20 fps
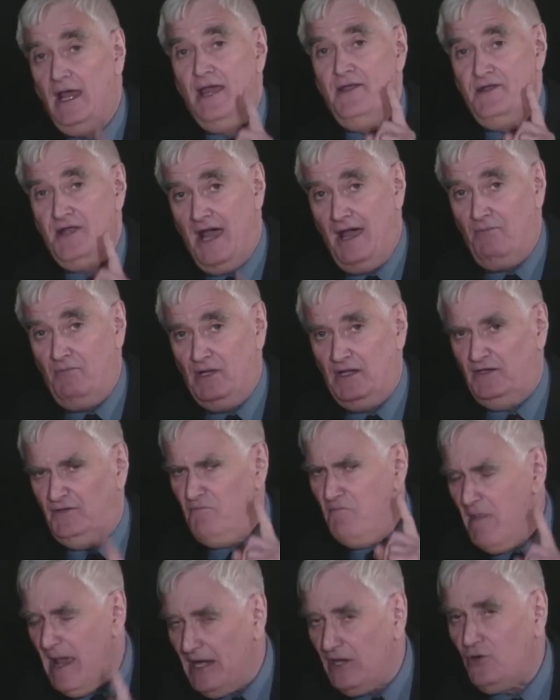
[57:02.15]

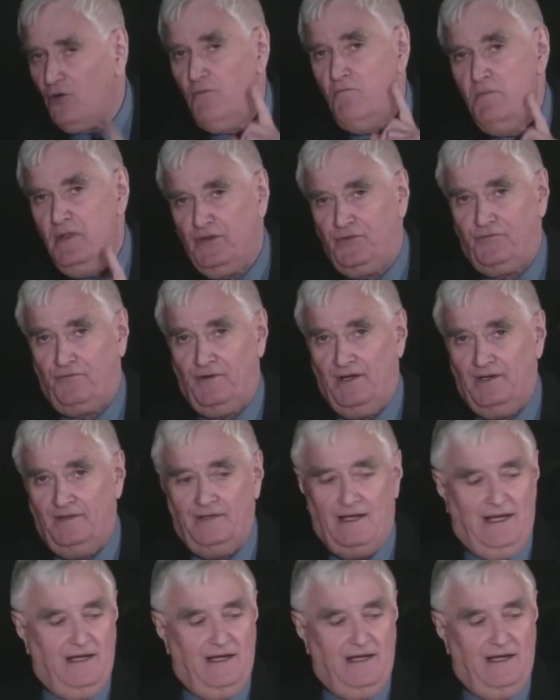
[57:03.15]
anomalies, medical mysteries.